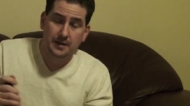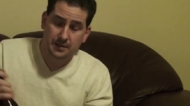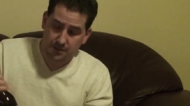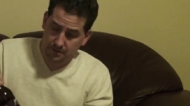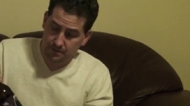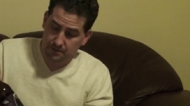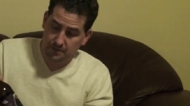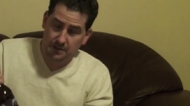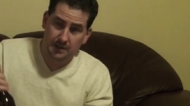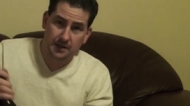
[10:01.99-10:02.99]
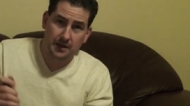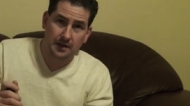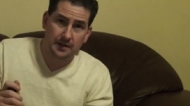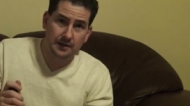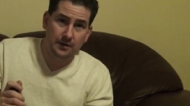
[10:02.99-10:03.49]
So,
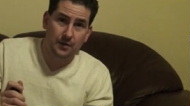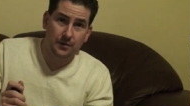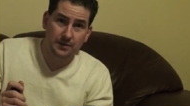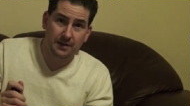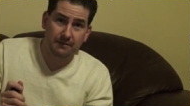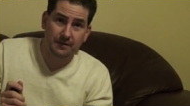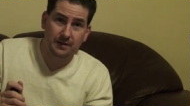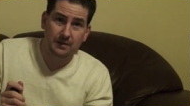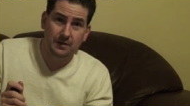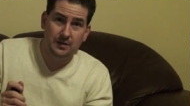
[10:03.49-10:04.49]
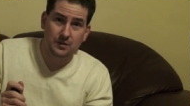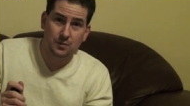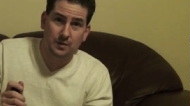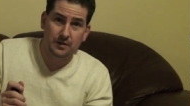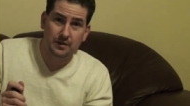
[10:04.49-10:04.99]
you know, definitely is
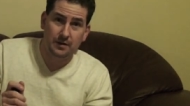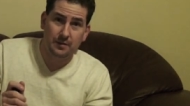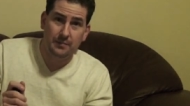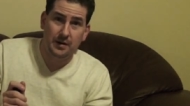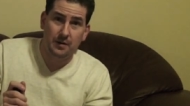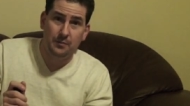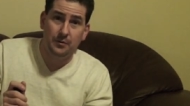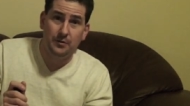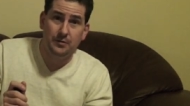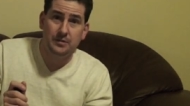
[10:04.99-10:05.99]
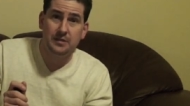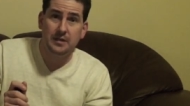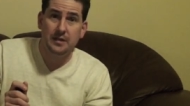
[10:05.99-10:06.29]
one of their better brewers.